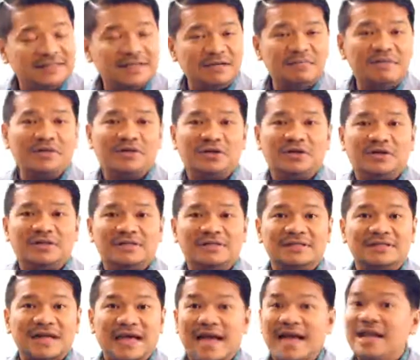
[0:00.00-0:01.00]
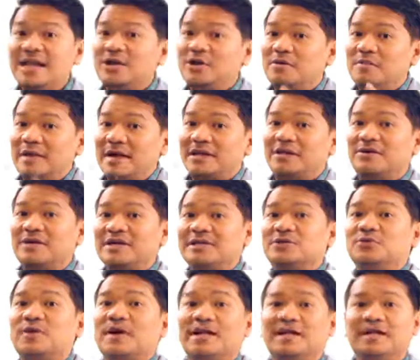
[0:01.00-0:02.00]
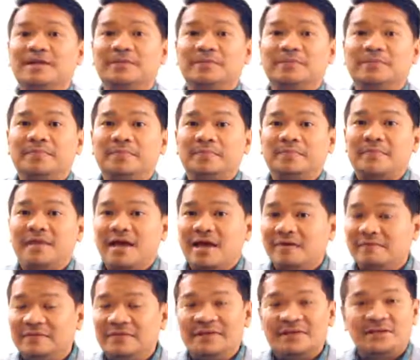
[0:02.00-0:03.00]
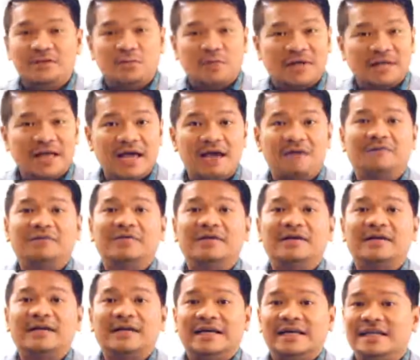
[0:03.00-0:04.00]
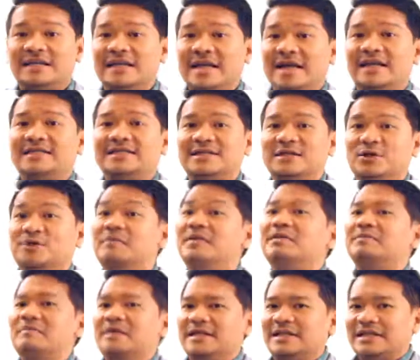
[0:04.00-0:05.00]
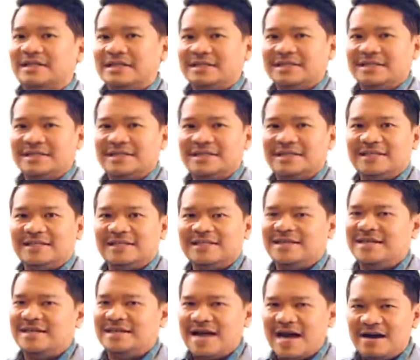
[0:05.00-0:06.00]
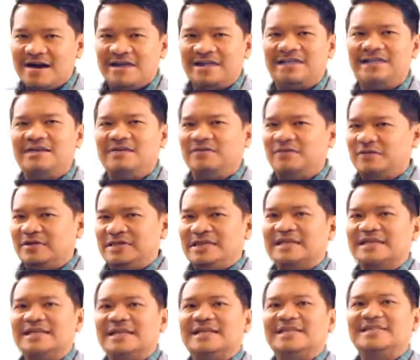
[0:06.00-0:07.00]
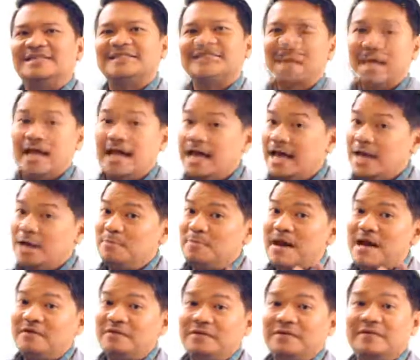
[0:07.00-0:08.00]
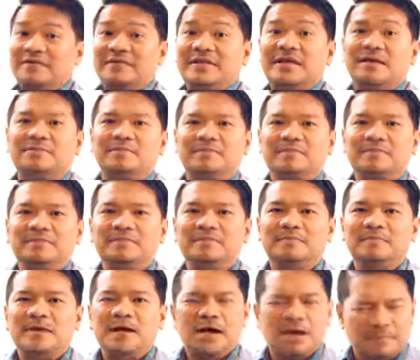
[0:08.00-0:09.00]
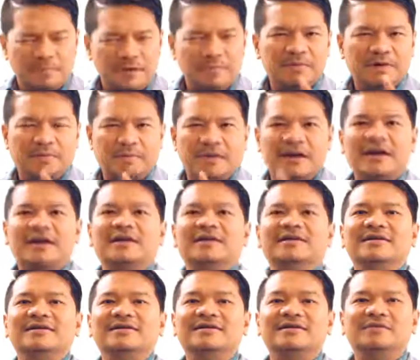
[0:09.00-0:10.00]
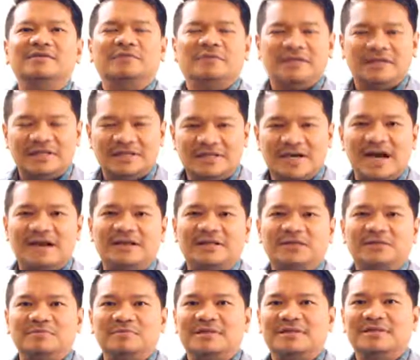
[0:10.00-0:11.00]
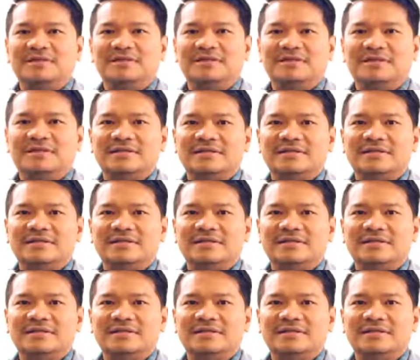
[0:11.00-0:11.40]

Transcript: distributors and your mentor as well, they have this whatever it takes commitment. It's a guarantee for success. And my fifth tip, be prepared for discouragement.